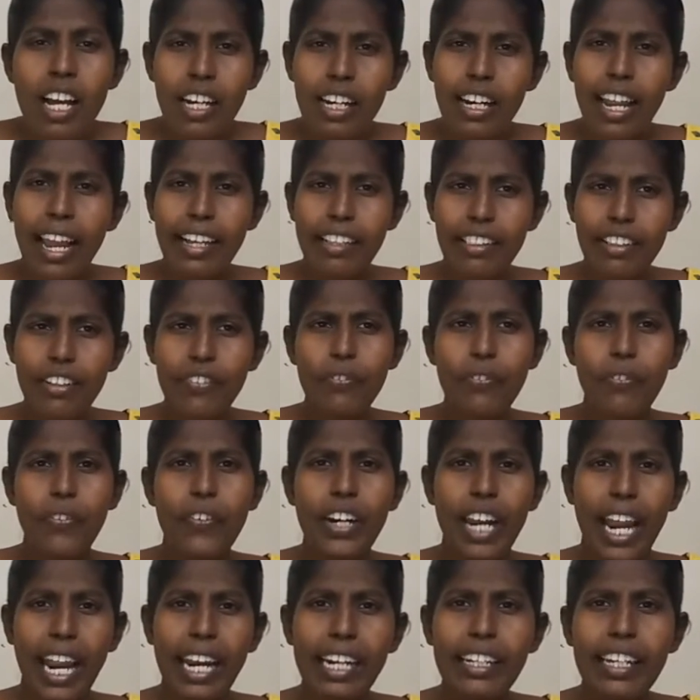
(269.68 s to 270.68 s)
Like the
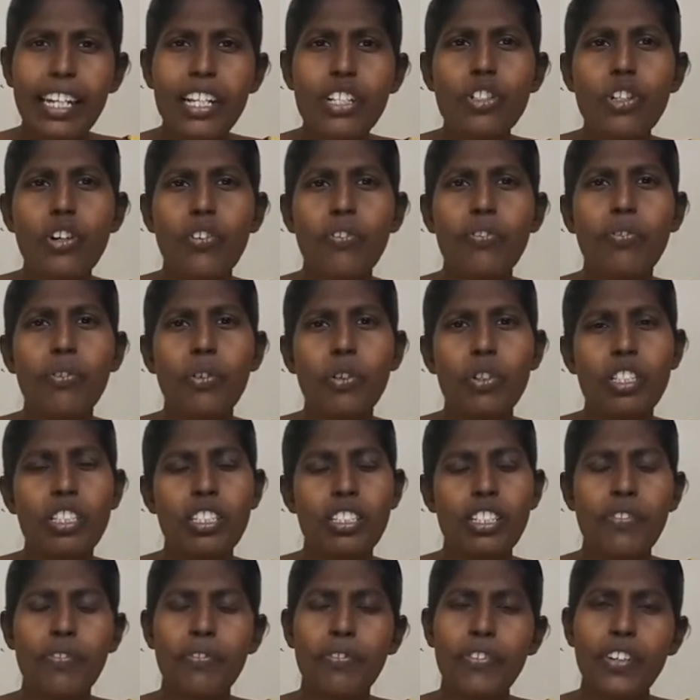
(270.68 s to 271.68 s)
varieties of foods,
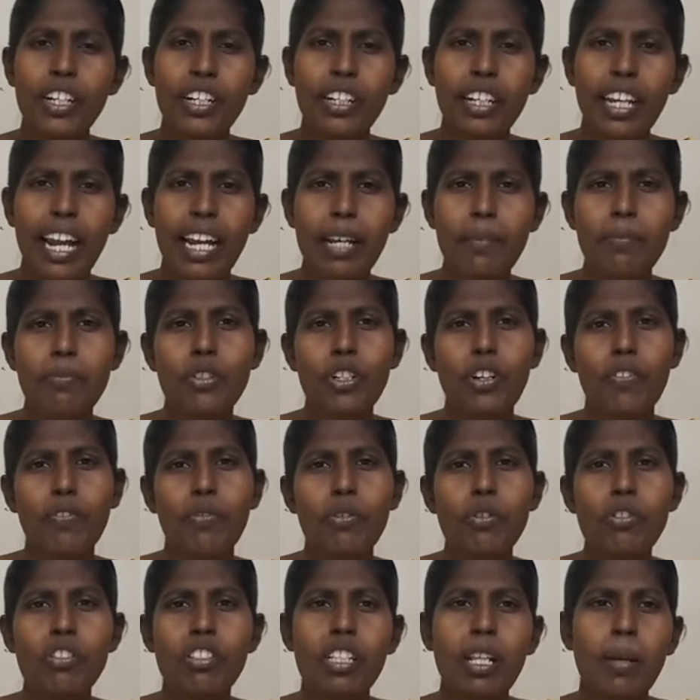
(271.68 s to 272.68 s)
different types of
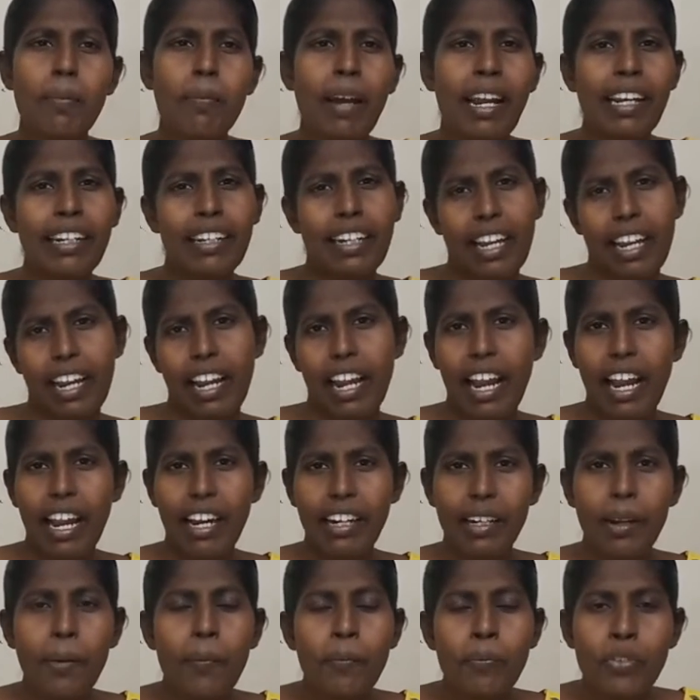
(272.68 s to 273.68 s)
foods they might have
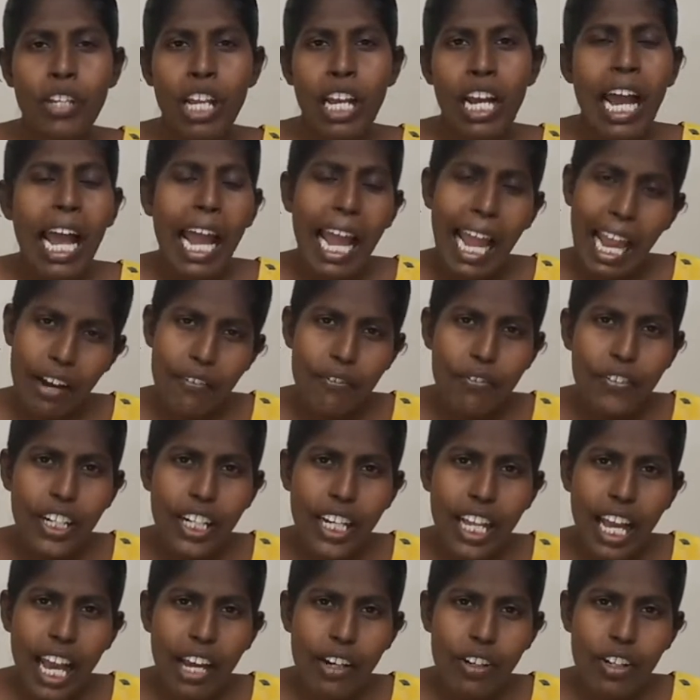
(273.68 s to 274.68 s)
had. Every
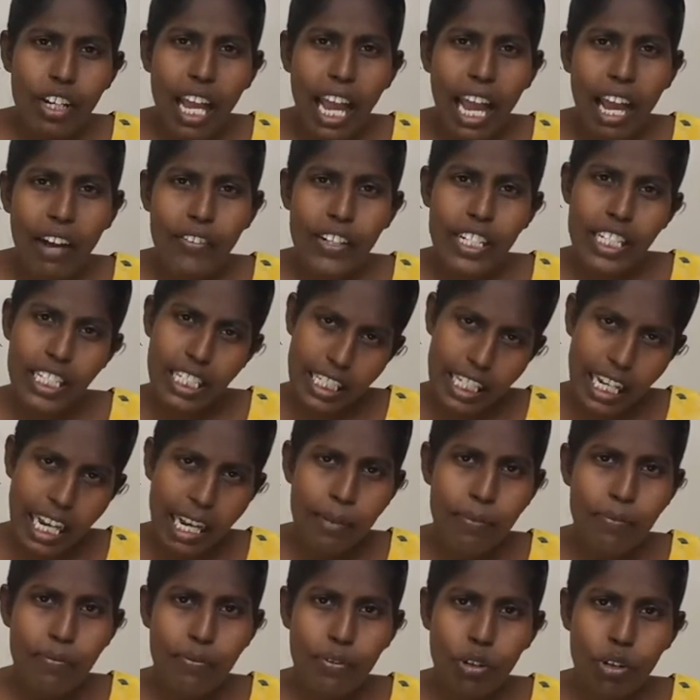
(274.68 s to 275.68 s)
day are you having
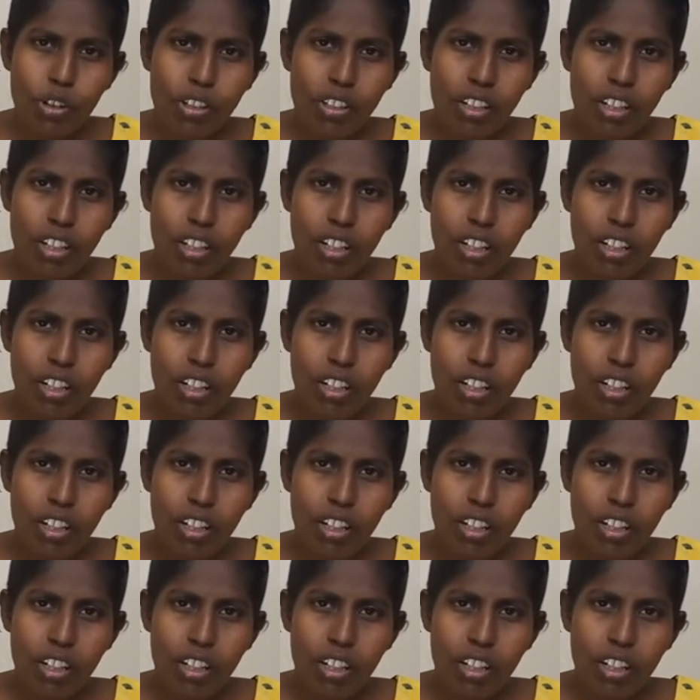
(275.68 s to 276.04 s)
same food?